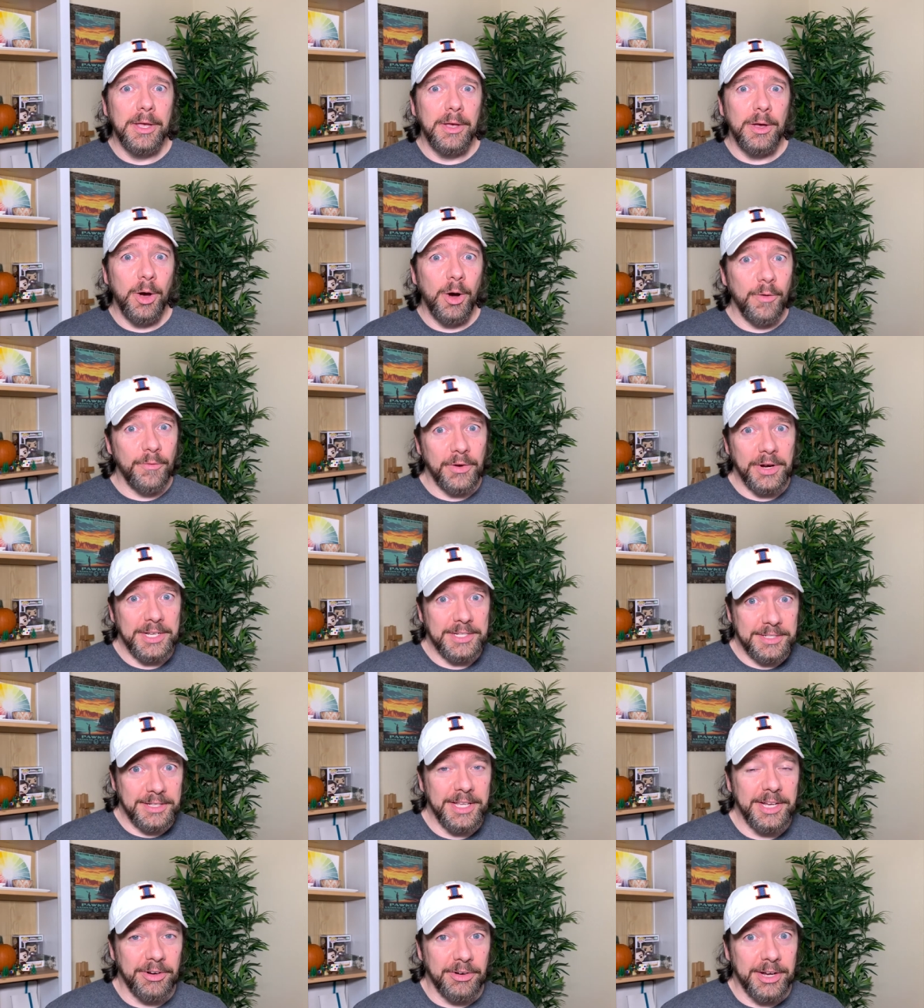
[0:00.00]
over his
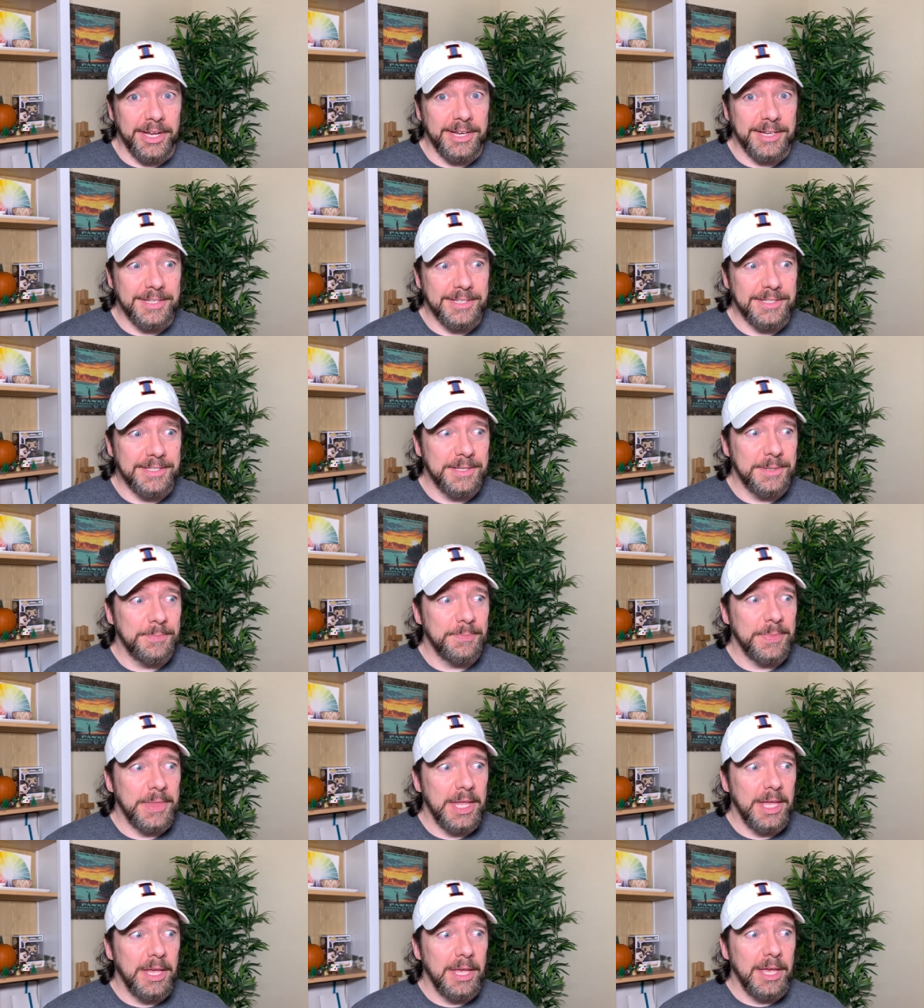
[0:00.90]
lyrics,
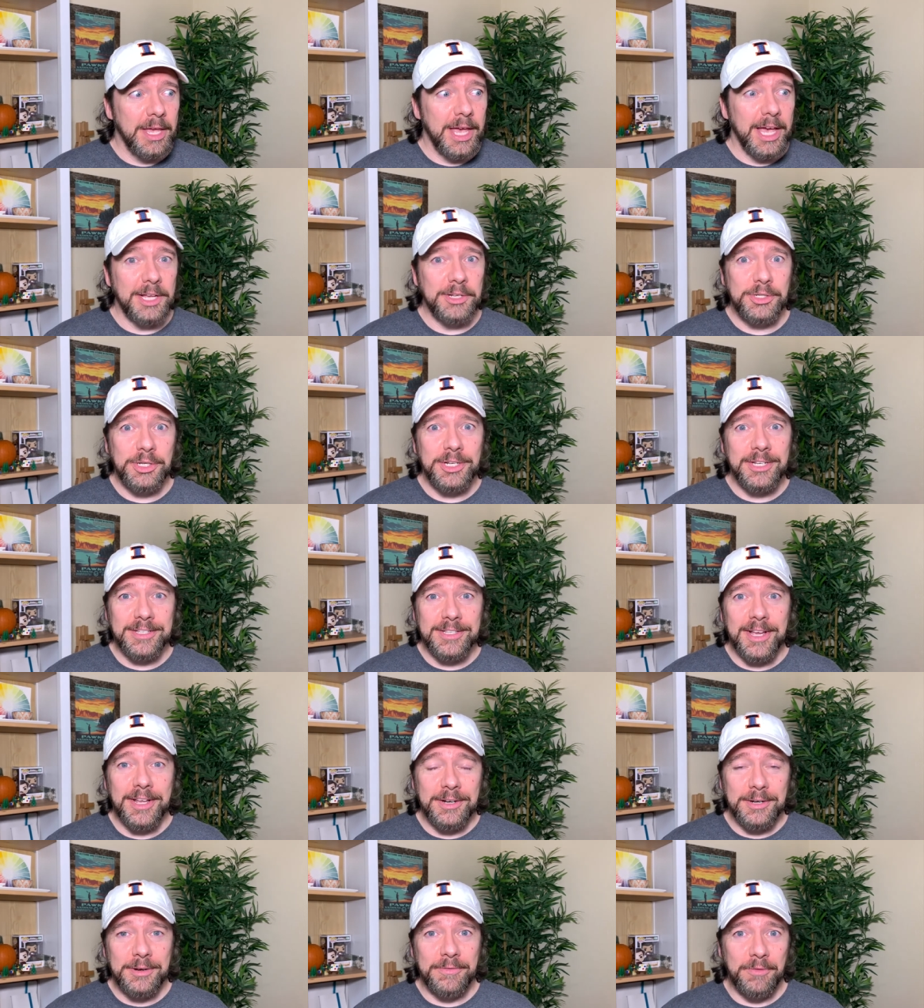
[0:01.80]
and she
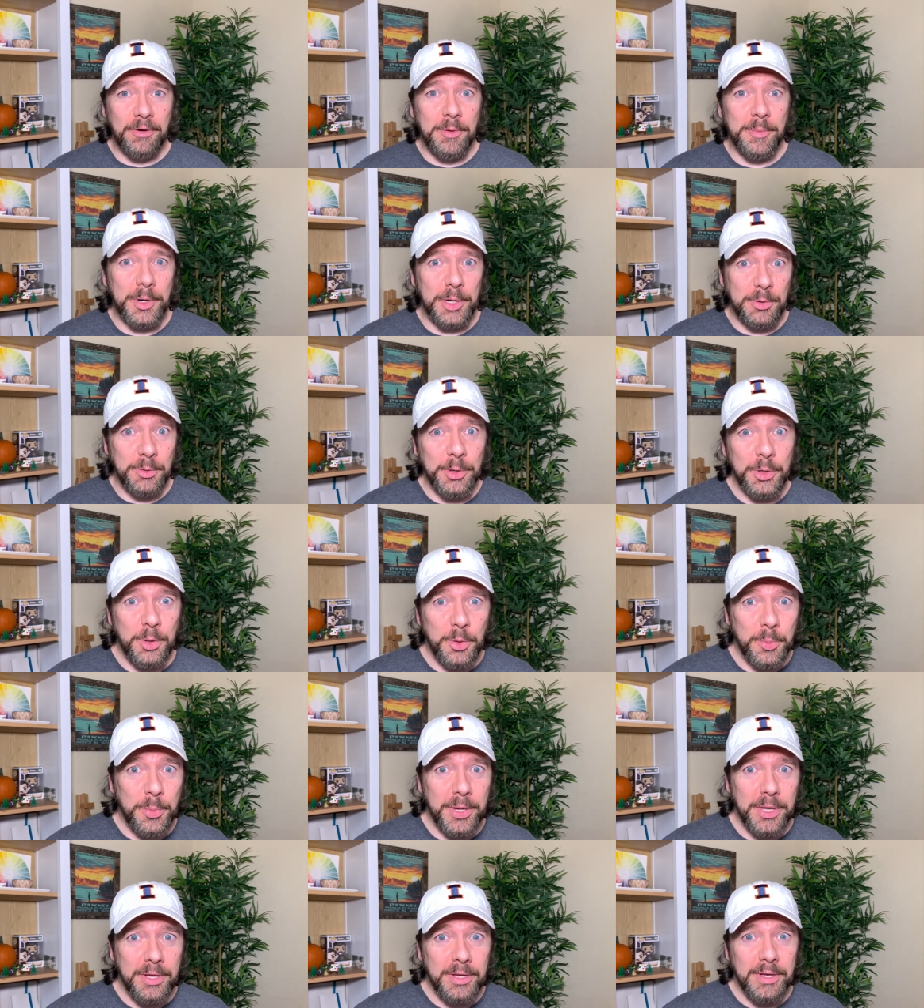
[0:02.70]
decided to form a
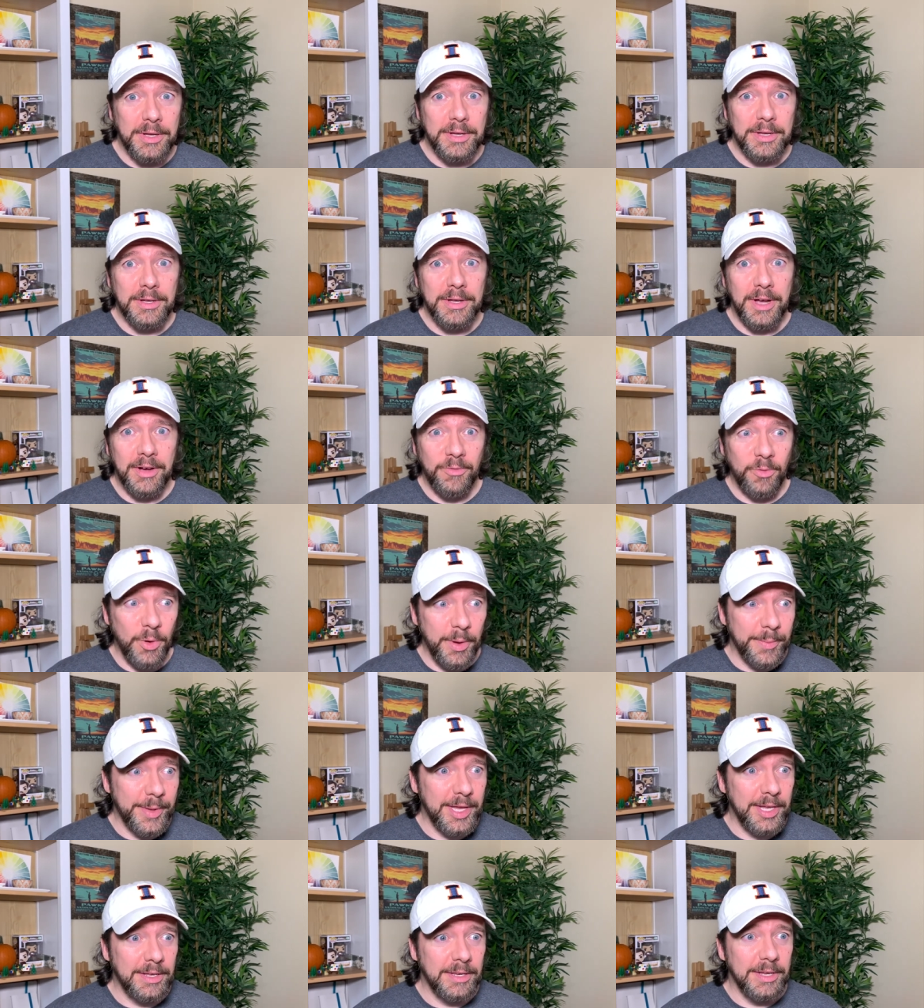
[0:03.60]
group of
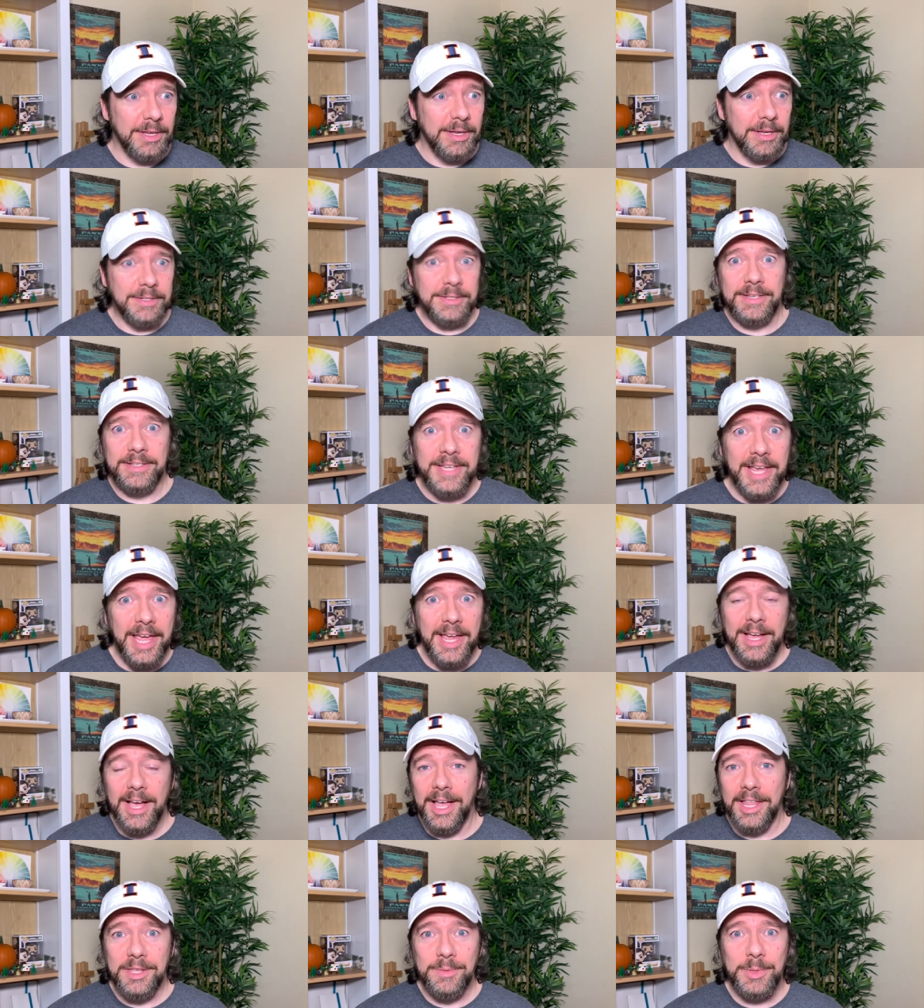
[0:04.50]
women to take
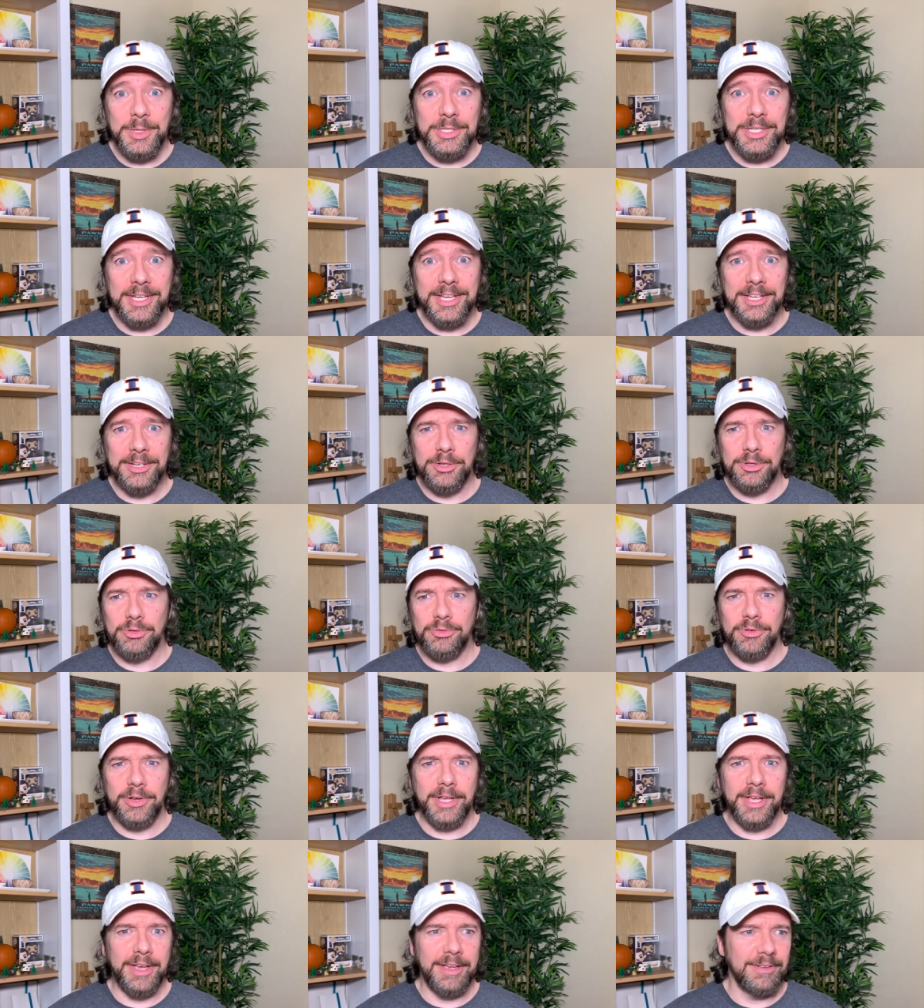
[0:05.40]
on the music
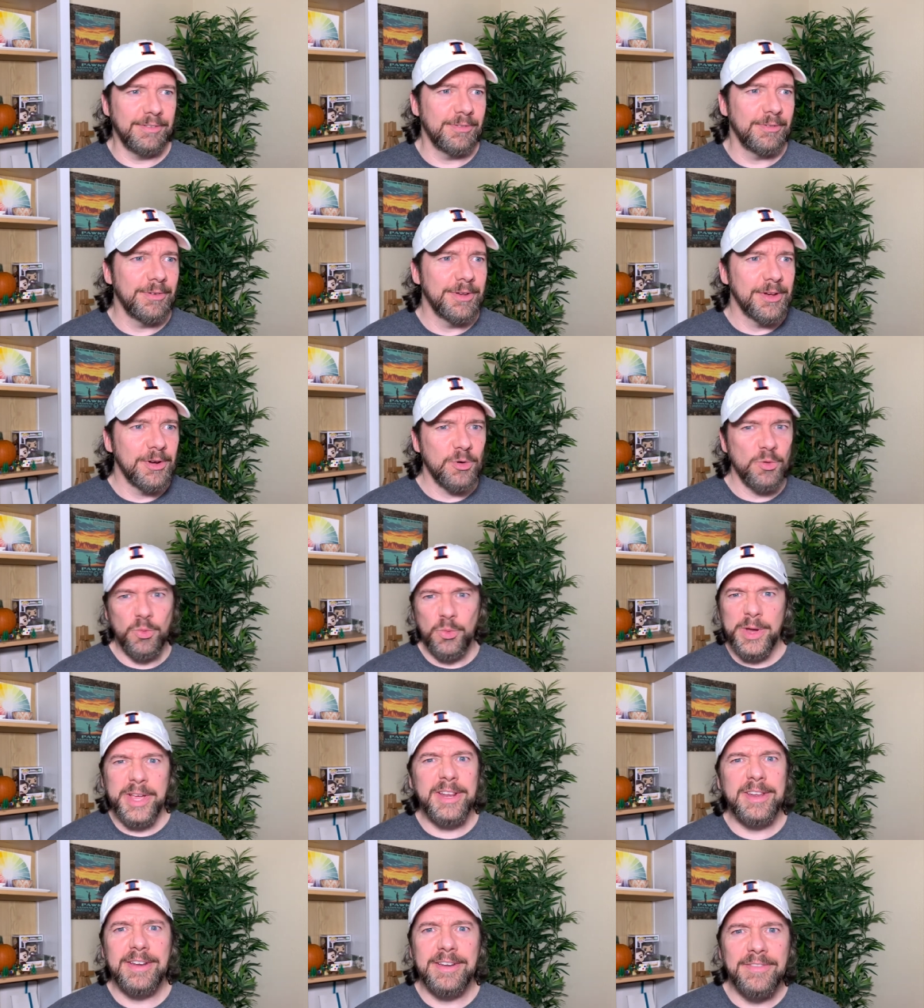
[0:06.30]
industry and
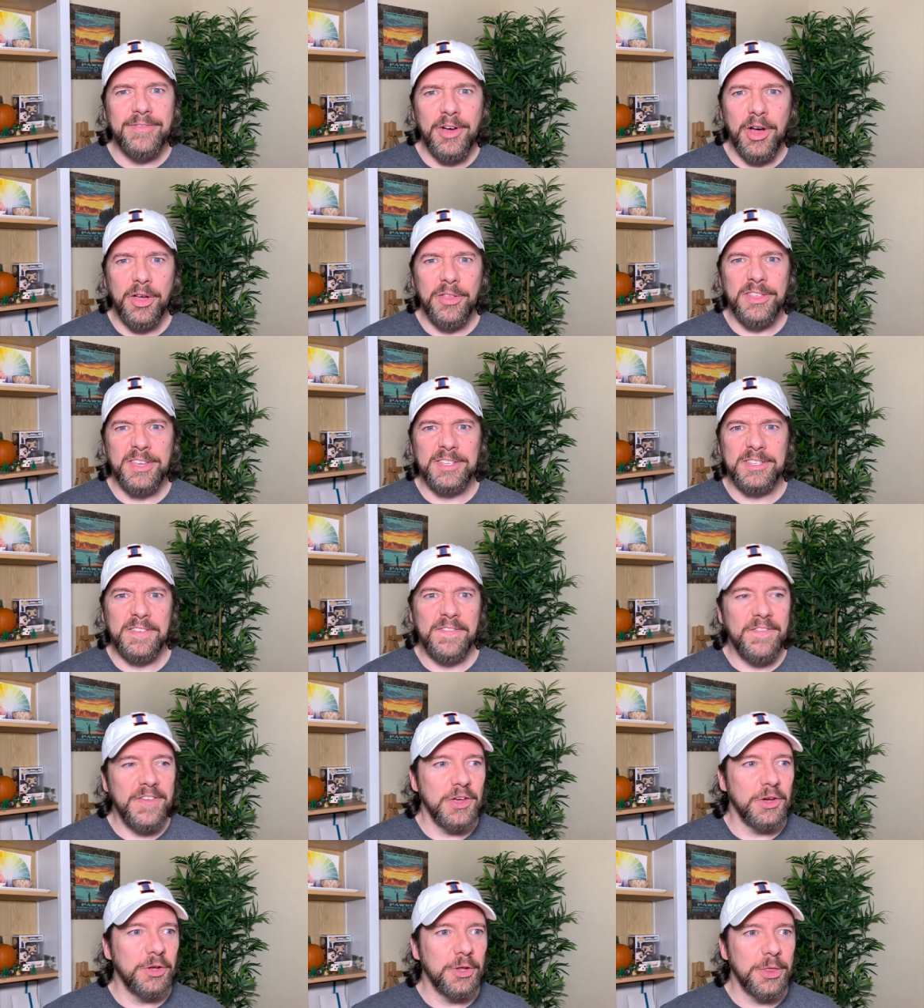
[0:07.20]
rid it of all this
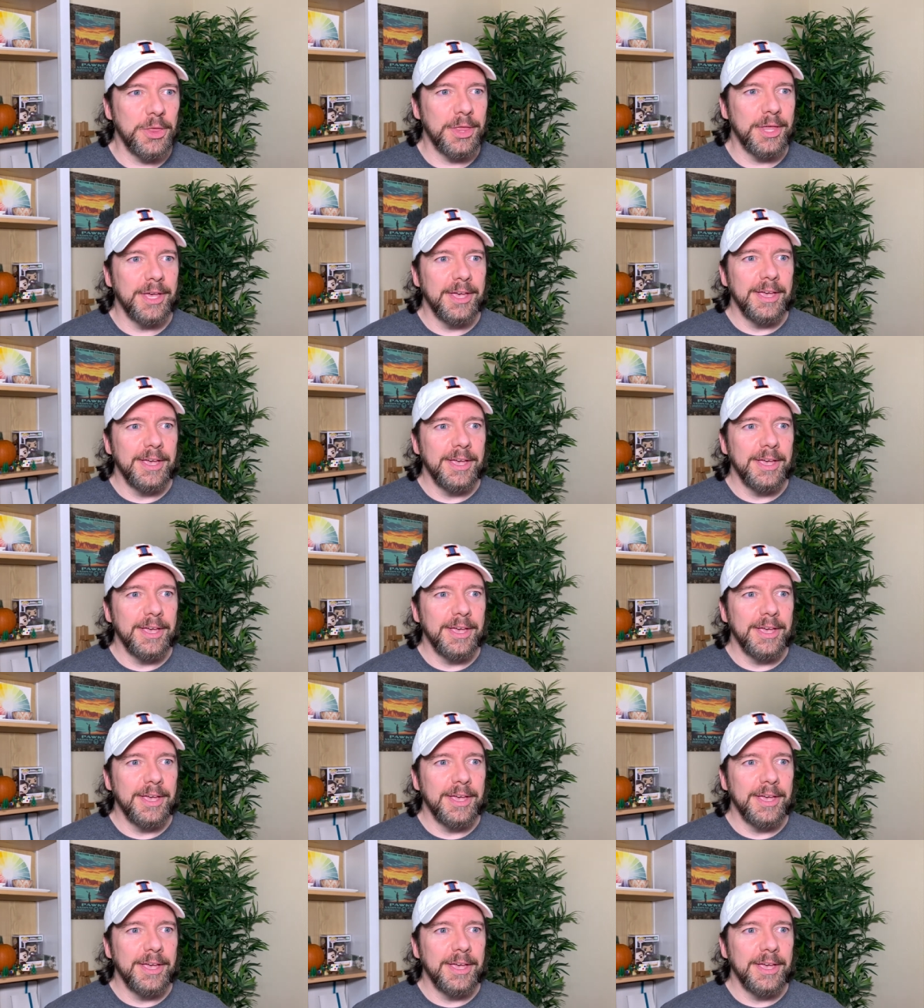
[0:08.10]
filth,